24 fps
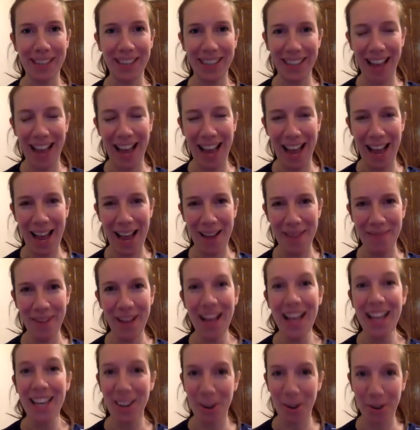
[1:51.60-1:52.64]

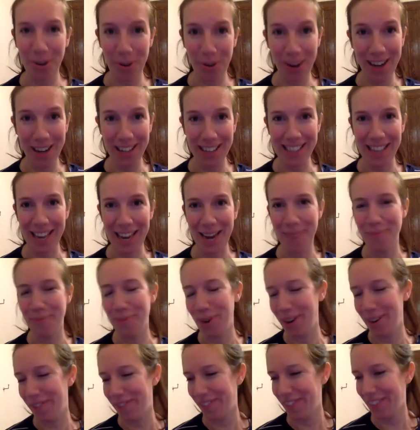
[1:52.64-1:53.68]
Not quite the same
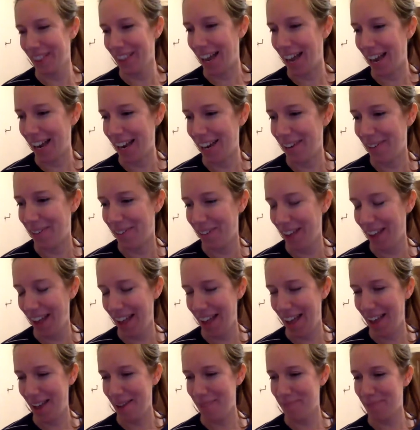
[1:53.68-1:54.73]
with live
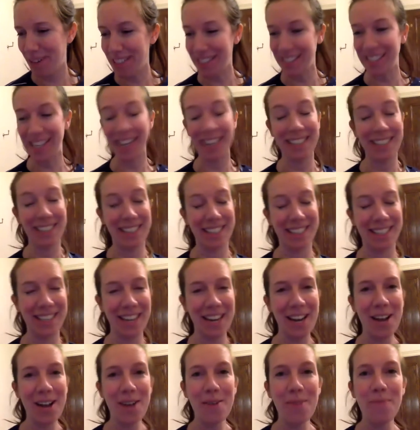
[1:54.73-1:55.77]
uh, presentations,
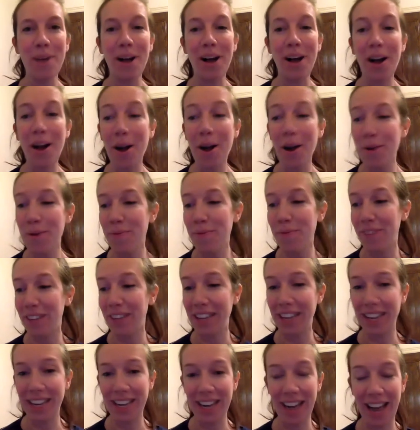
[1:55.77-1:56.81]
but
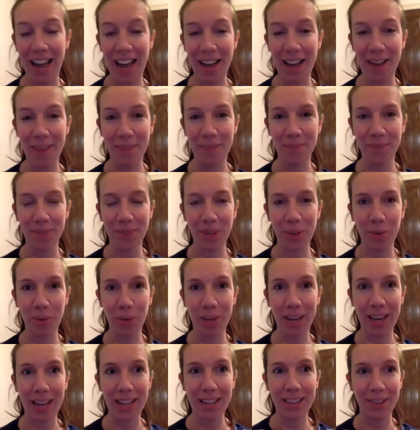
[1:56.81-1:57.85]
hopefully um, we'll
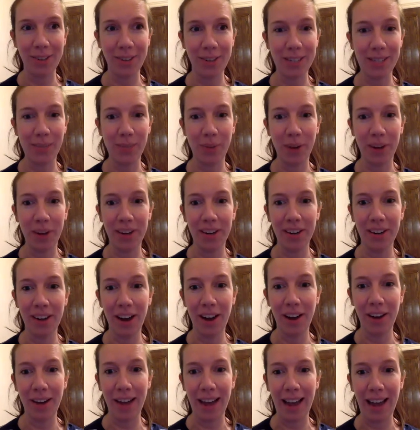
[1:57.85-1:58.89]
get through this one
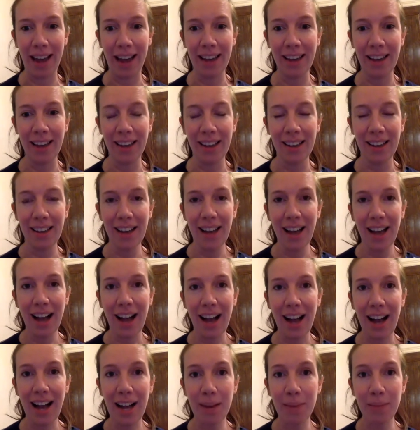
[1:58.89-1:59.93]
okay.
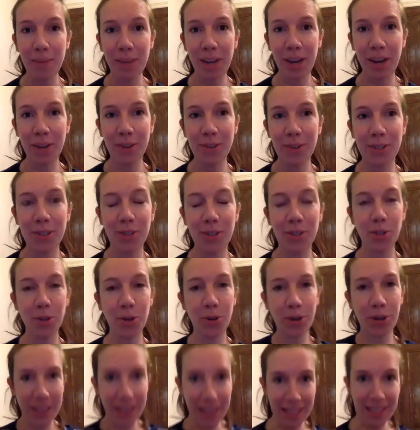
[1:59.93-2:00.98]
I'm going to
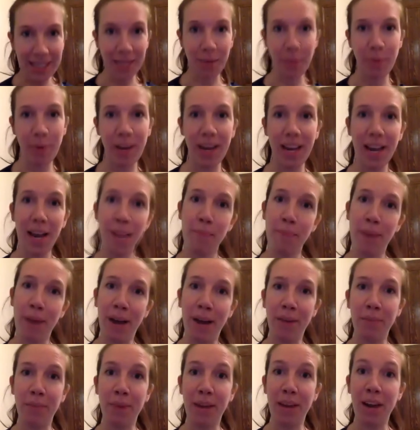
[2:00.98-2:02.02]
talk a little bit
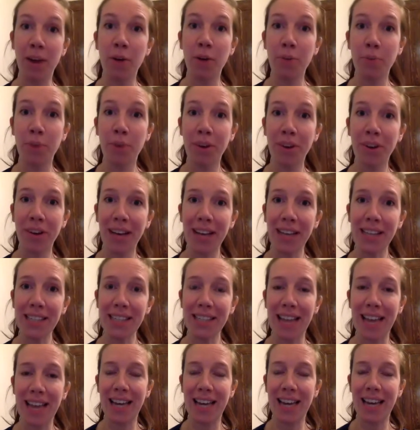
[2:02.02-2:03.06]
about my own podcast
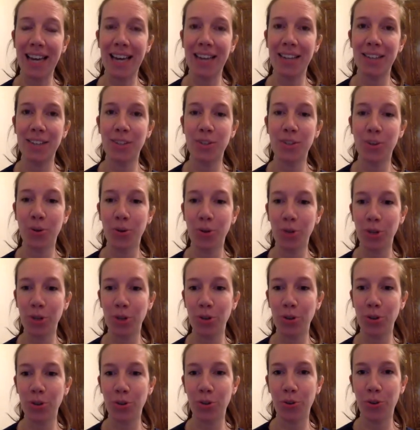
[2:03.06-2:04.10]
then talk
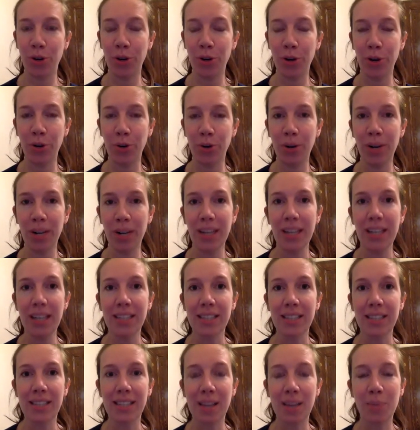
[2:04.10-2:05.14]
you through
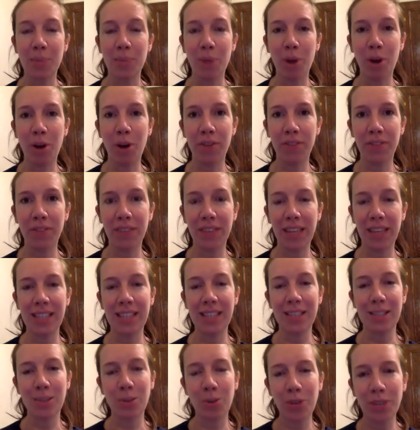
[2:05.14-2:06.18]
some of the
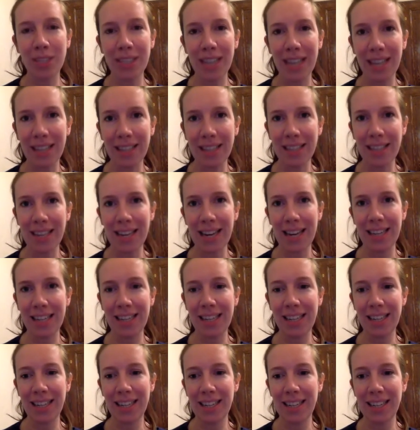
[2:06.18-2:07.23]
storytelling
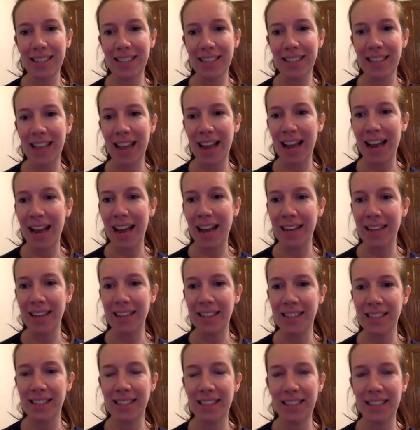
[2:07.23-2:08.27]
techniques
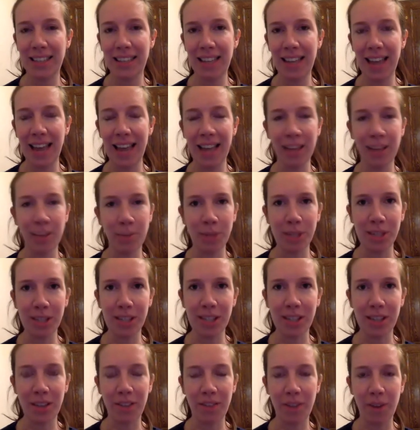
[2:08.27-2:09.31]
and the elements
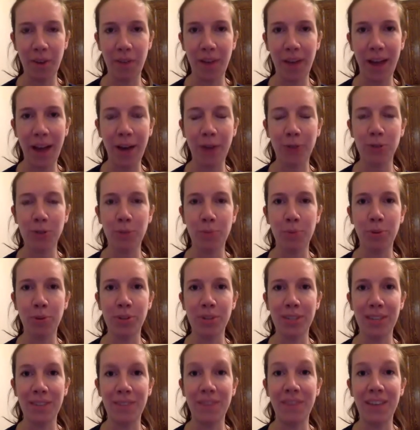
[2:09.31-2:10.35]
of, of how to put
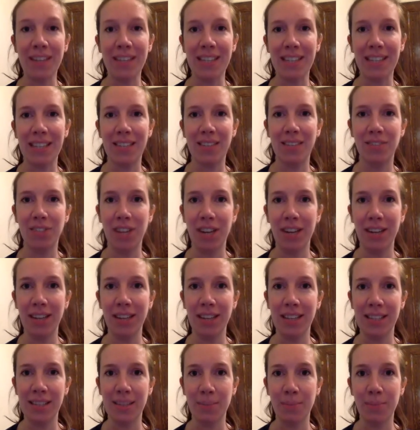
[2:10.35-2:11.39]
investigative
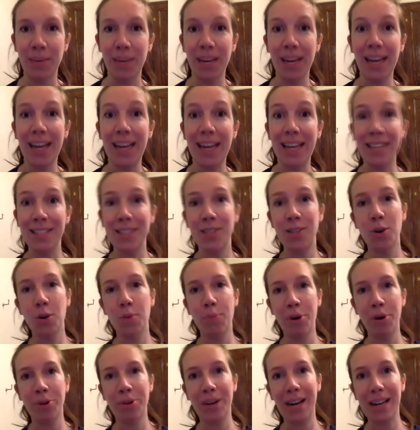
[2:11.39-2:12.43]
journalism into a
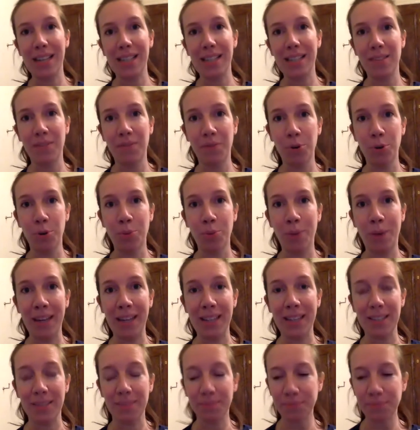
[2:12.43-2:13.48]
podcast format